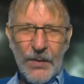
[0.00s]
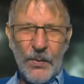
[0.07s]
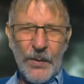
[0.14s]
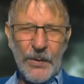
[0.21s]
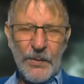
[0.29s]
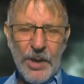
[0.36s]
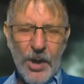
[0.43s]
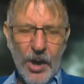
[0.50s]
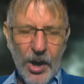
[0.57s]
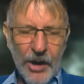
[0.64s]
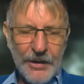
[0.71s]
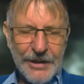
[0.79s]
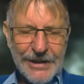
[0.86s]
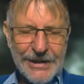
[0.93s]
we
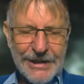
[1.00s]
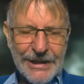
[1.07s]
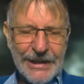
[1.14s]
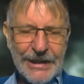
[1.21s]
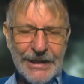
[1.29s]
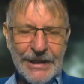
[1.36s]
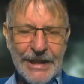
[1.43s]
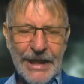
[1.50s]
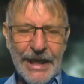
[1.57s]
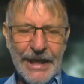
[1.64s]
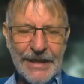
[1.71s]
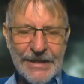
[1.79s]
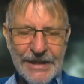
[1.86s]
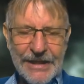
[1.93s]
honestly
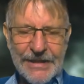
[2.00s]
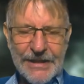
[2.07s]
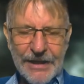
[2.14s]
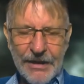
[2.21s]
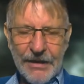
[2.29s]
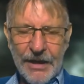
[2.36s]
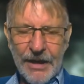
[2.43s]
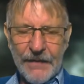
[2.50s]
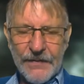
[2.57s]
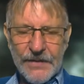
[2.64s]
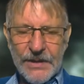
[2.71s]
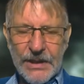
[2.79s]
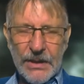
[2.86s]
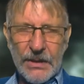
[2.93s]
assess our
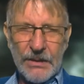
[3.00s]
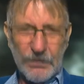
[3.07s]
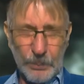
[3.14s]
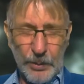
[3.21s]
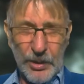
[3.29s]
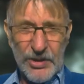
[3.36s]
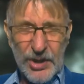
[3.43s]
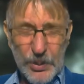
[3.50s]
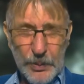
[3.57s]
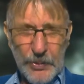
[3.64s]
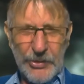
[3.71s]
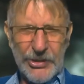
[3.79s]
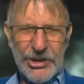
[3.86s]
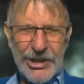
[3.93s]
lives, both
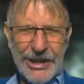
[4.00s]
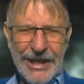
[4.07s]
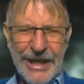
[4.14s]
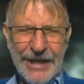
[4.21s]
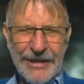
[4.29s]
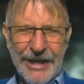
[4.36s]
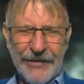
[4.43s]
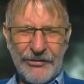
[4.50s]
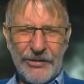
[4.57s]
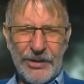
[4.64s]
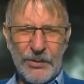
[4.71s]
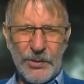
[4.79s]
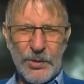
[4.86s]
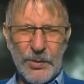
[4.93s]
spiritually and naturally,
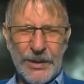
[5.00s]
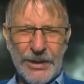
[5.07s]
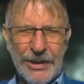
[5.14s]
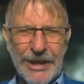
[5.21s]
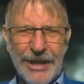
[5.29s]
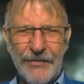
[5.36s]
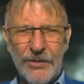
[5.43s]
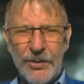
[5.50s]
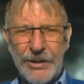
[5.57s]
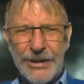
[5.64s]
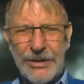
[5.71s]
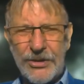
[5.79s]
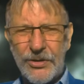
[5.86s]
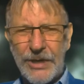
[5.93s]
which we're going to have a look
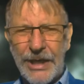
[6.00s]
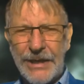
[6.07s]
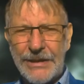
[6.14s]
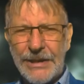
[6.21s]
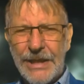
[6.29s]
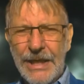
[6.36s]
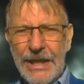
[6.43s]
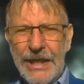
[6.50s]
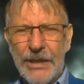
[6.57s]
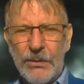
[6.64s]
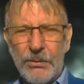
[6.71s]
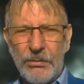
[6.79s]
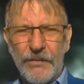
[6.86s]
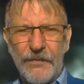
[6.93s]
at tonight, it
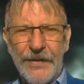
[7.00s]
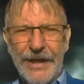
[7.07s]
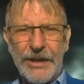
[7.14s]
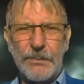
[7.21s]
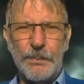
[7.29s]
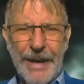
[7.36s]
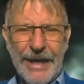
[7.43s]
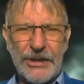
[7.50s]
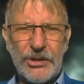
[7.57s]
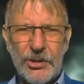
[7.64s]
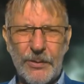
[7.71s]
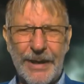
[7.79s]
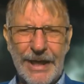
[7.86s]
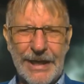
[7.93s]
will reflect back
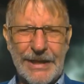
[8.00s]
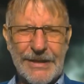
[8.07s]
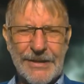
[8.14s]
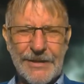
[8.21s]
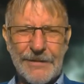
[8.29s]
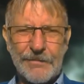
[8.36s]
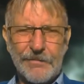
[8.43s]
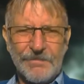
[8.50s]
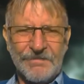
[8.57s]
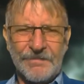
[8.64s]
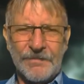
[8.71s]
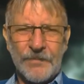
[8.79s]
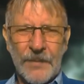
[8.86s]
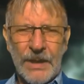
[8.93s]
to us
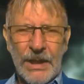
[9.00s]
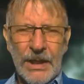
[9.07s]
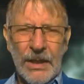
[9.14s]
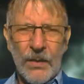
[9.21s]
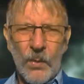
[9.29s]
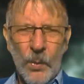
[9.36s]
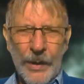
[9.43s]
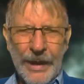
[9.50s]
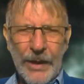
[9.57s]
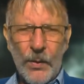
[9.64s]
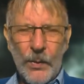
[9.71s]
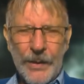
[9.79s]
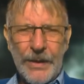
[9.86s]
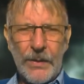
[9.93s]
what
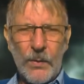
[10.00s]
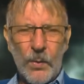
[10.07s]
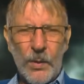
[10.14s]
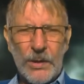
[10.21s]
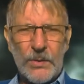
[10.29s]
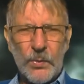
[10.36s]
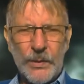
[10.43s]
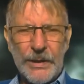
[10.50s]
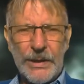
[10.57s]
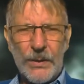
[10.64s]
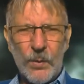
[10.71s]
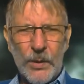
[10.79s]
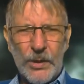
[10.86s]
we